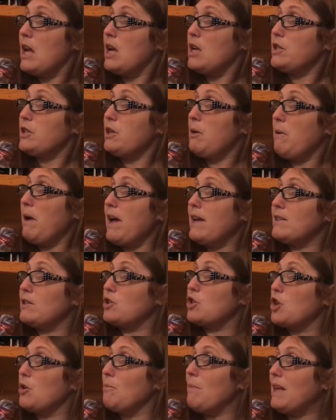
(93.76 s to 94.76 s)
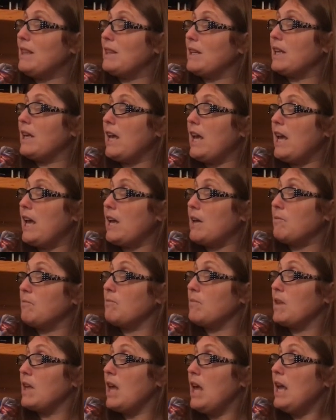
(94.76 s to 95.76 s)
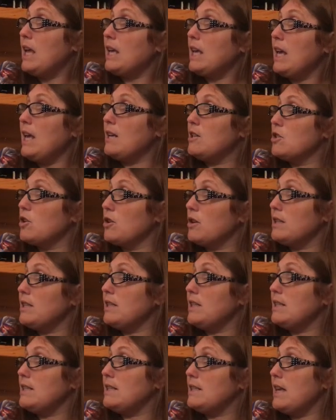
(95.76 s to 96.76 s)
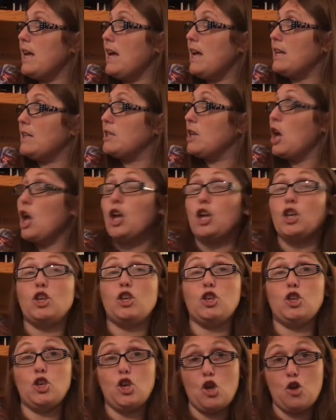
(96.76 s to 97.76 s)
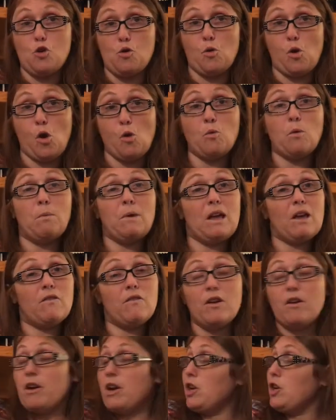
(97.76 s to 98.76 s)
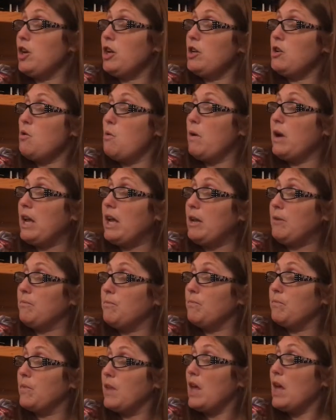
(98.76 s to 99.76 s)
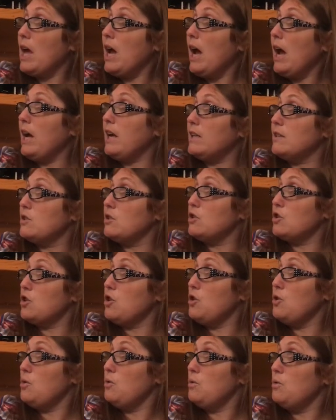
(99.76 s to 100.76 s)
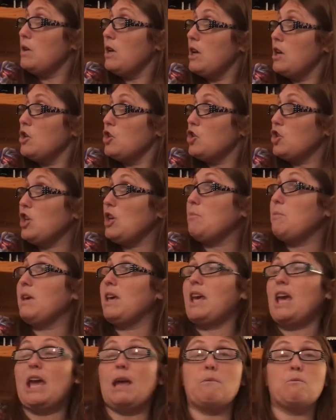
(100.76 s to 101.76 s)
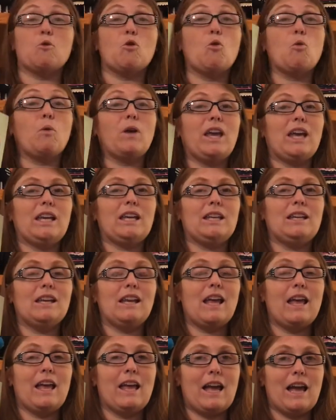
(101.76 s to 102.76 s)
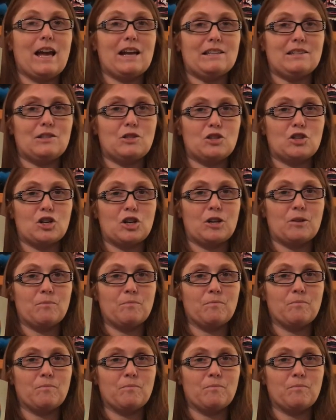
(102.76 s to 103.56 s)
So Esther met the king. King Xerxes said, "You will be a very good queen." And soon she became Queen Esther.